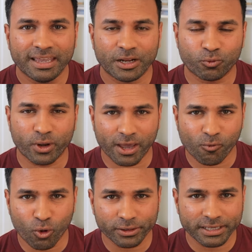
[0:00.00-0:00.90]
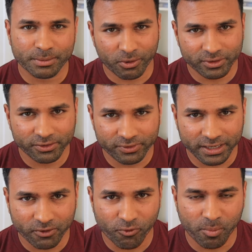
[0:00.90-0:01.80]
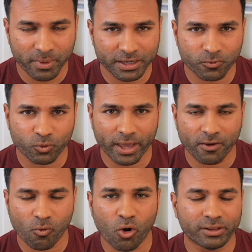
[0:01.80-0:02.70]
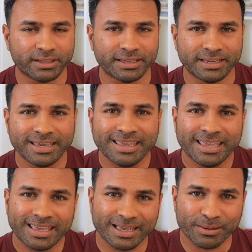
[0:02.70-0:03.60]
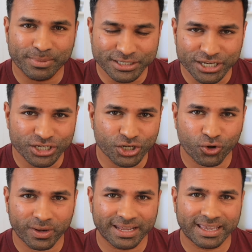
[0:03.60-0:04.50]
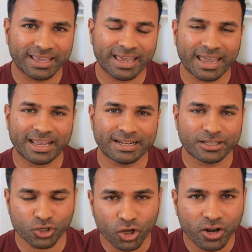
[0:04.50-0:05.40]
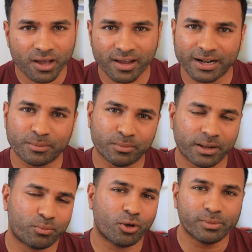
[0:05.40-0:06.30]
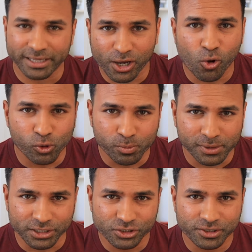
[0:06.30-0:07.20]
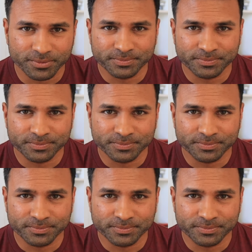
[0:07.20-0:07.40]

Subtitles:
It would have all the powerlifting equipment, it would have all the BJJ training and sauna and probably a cold plunge.